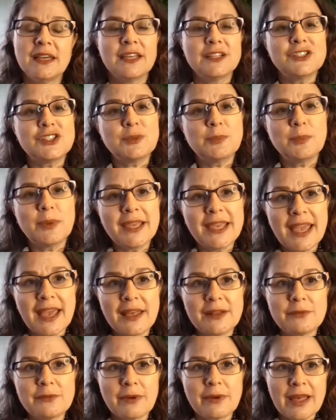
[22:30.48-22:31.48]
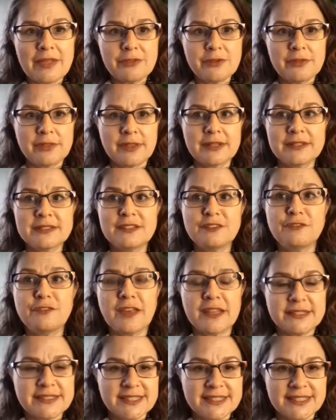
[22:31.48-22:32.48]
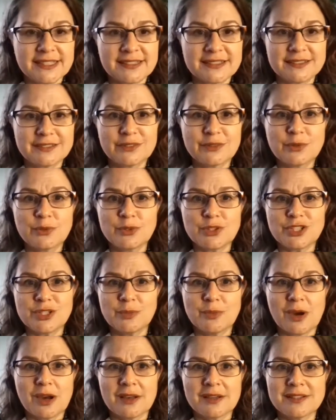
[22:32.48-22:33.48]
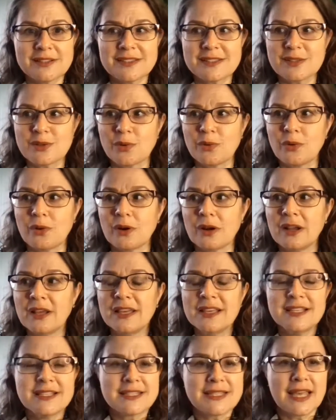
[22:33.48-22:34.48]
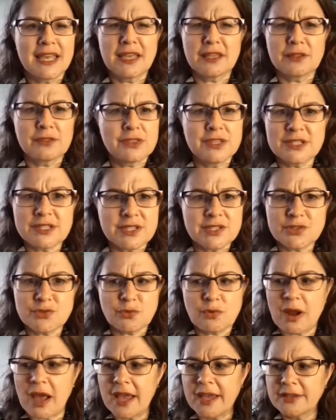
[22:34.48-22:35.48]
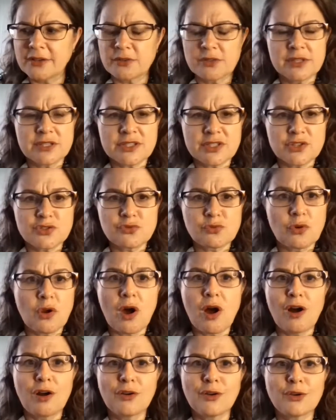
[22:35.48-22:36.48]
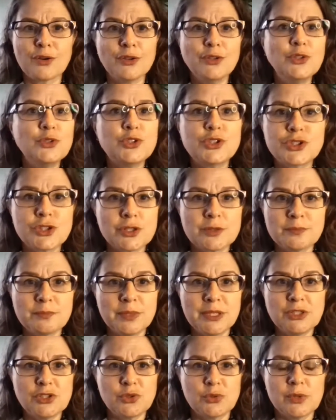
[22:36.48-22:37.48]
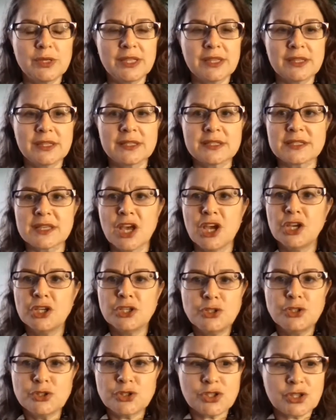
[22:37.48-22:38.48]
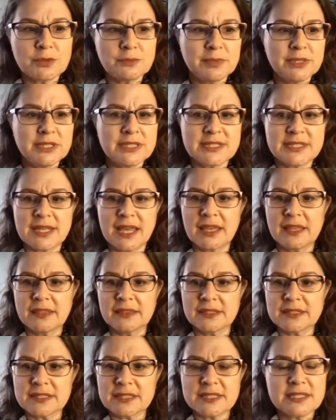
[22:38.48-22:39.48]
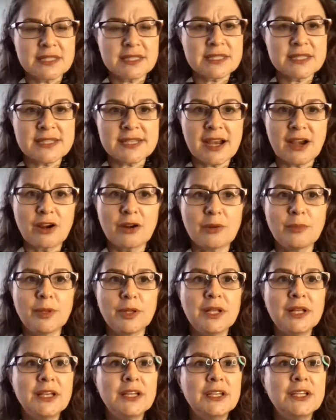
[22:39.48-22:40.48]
And she began, rather than defending who she was or saying this is right or this is wrong or you shouldn't be doing this, you shouldn't be saying this is terrible.